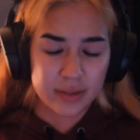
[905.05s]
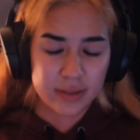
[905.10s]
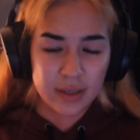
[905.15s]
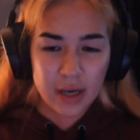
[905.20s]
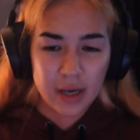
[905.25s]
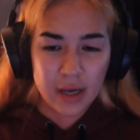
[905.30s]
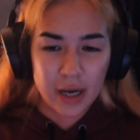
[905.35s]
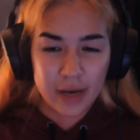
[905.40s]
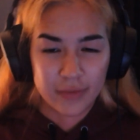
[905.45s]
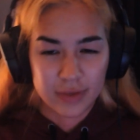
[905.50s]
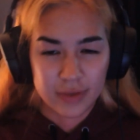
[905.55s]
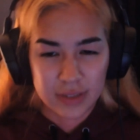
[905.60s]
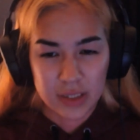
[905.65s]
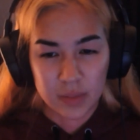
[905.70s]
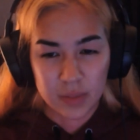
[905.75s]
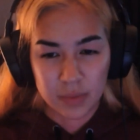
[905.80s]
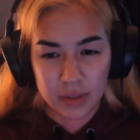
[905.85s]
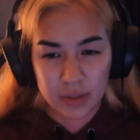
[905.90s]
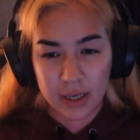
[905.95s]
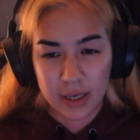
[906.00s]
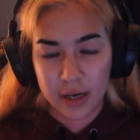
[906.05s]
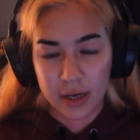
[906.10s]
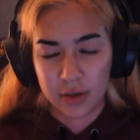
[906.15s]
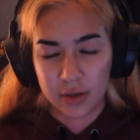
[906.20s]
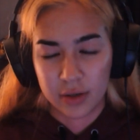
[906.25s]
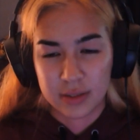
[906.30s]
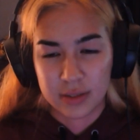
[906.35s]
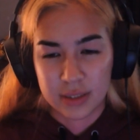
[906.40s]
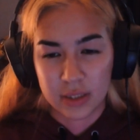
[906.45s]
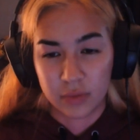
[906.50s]
obviously being higher in
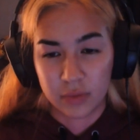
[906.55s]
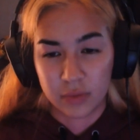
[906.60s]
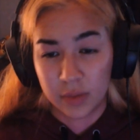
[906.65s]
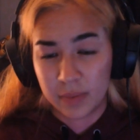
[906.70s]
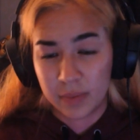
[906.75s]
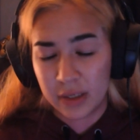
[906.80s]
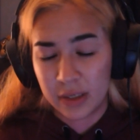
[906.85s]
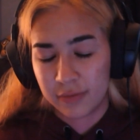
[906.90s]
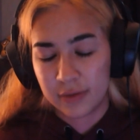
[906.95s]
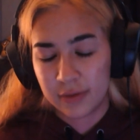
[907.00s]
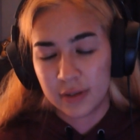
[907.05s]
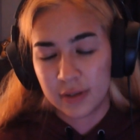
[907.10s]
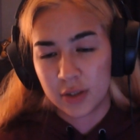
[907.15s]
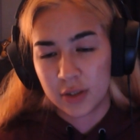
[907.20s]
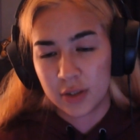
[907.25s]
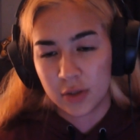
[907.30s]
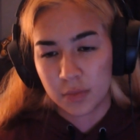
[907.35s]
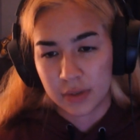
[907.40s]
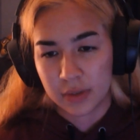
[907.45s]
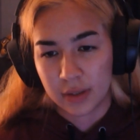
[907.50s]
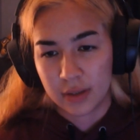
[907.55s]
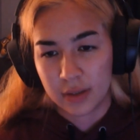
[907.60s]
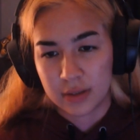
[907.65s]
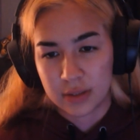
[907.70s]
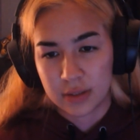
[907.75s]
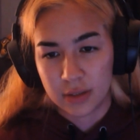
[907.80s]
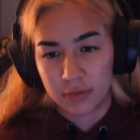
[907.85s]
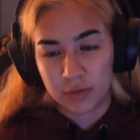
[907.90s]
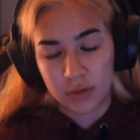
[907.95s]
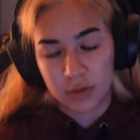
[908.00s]
seed really benefited you because
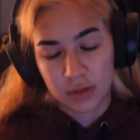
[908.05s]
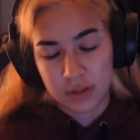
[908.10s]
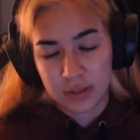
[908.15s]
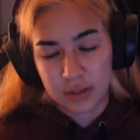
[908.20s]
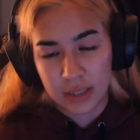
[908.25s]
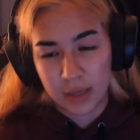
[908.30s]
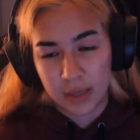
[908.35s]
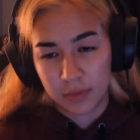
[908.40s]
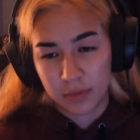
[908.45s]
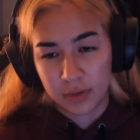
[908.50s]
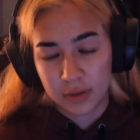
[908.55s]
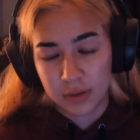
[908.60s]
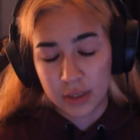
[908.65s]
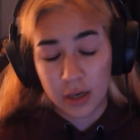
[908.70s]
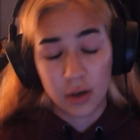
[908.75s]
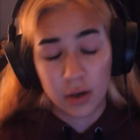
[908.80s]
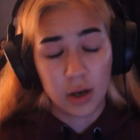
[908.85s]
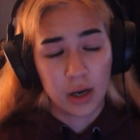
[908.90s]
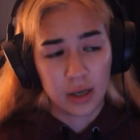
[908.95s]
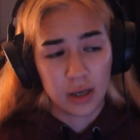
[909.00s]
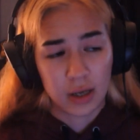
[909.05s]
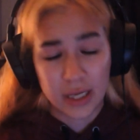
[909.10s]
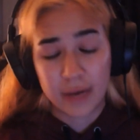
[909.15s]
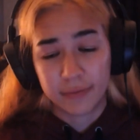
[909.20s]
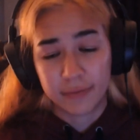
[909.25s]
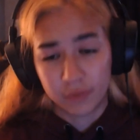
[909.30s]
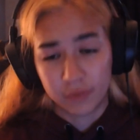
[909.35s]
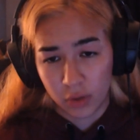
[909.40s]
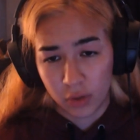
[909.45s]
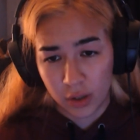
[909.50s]
if you get to time top, uh, top four